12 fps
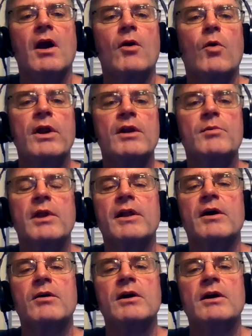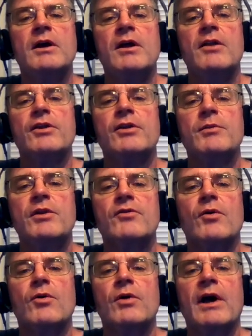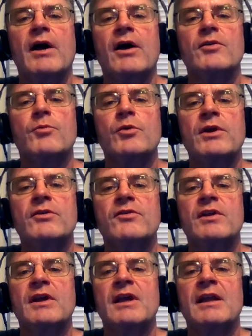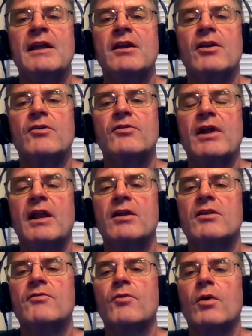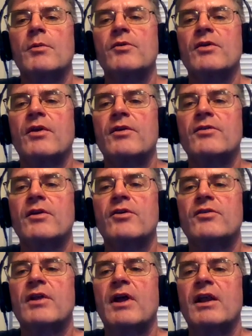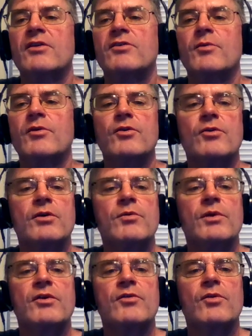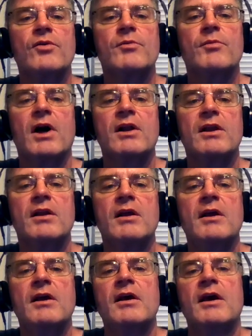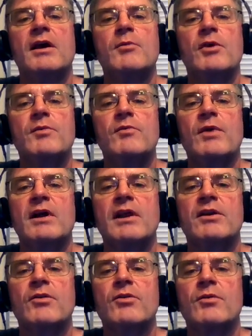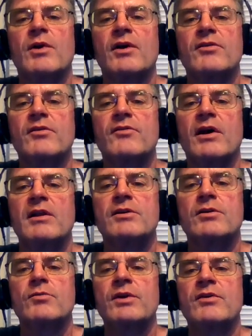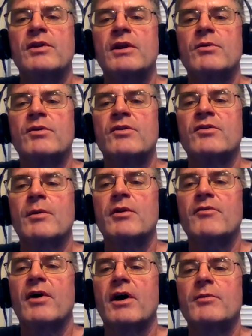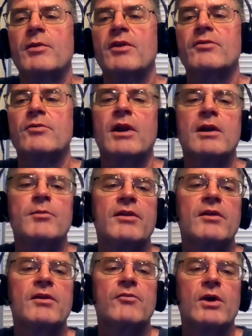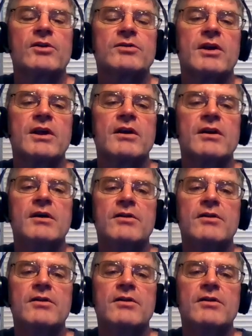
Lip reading: According to Plato, the human soul has a pre-existing innate understanding of the forms. This understanding is obscured when the soul is embodied, and it must be recollected through the process of dialectic reasoning, which is exemplified by the Socratic method of questioning.